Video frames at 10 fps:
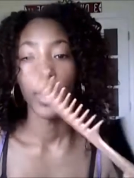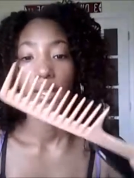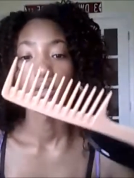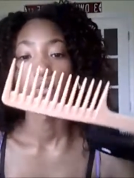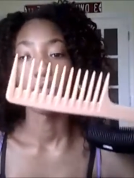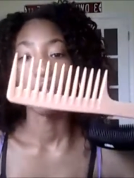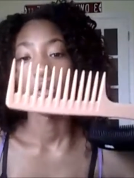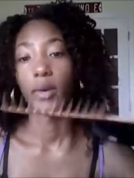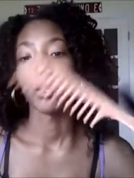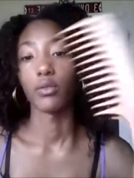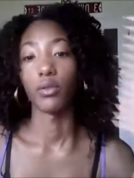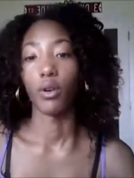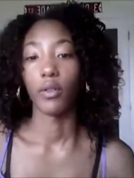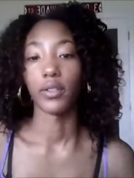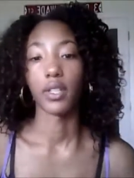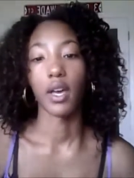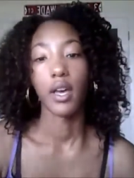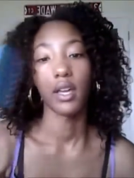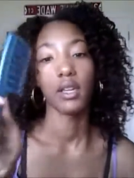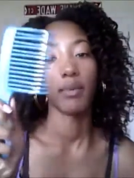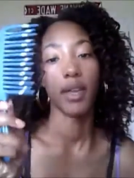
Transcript: wide tooth comb I use all the time